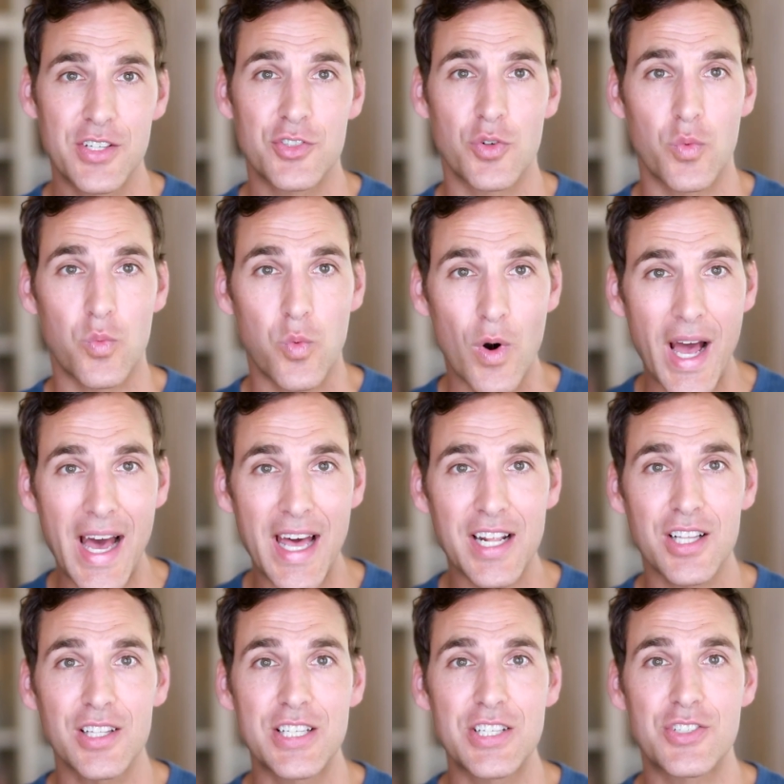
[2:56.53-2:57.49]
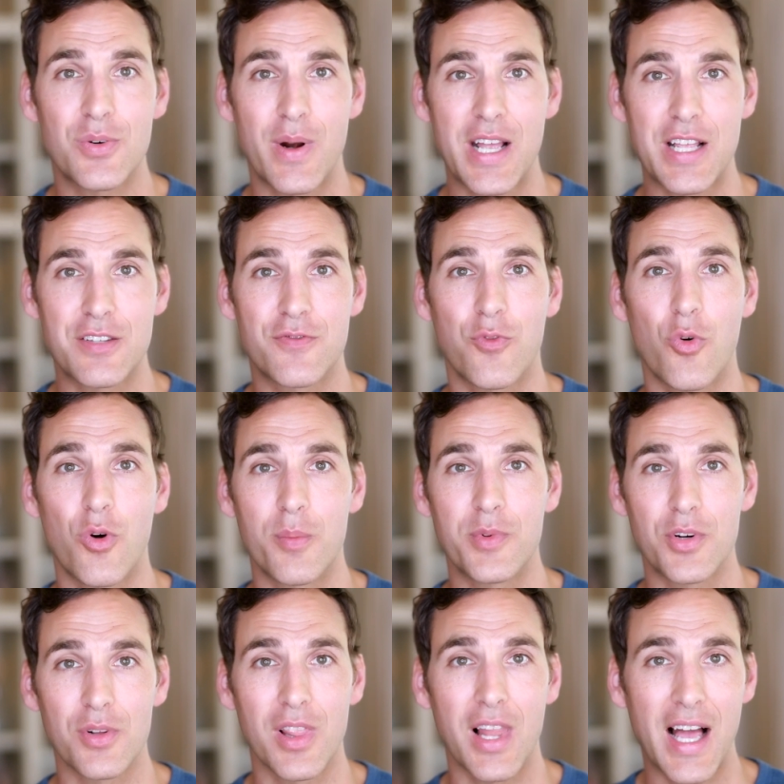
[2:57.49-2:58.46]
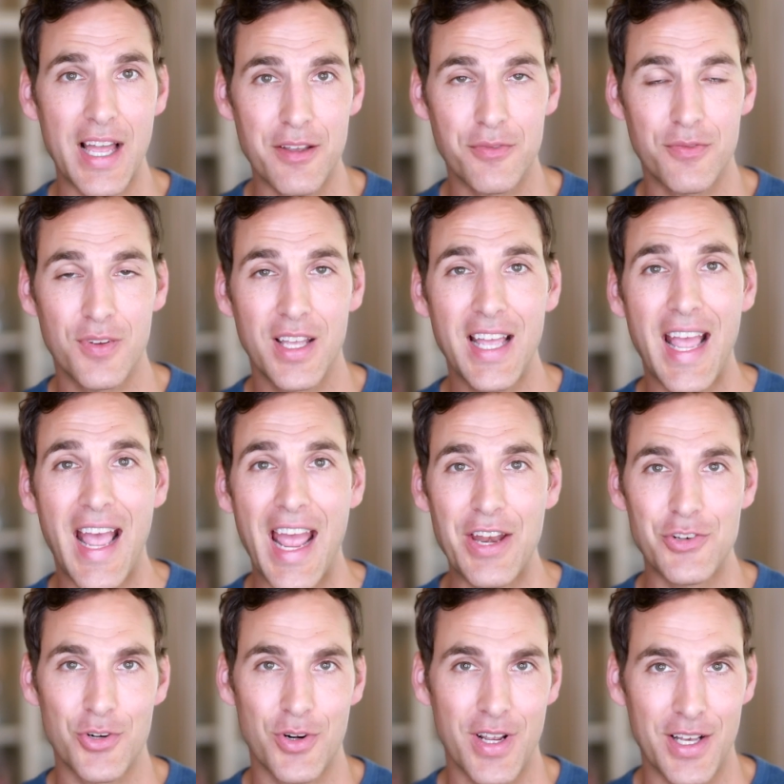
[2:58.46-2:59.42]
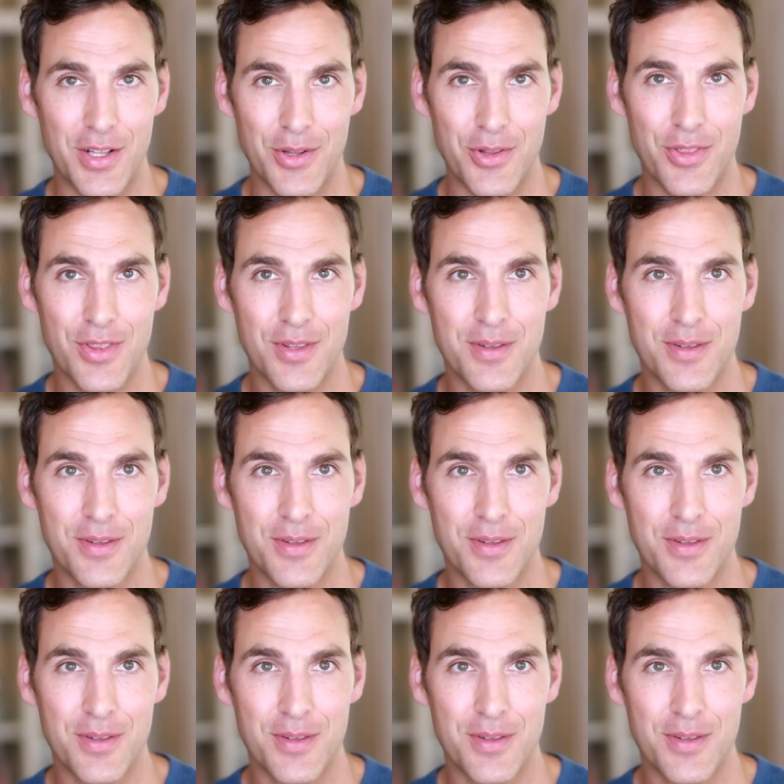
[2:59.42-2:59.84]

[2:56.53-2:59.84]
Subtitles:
to radically transform your life and your health.